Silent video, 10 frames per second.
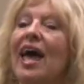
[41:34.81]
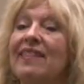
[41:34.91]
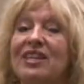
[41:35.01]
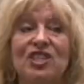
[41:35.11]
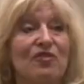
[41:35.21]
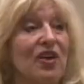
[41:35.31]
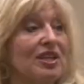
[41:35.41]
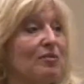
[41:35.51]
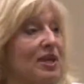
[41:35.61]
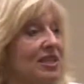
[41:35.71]
And then she
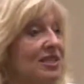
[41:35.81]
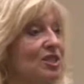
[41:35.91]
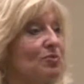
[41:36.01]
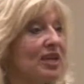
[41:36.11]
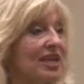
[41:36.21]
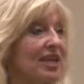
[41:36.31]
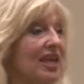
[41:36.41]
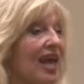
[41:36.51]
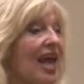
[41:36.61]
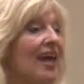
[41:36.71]
invited me to speak.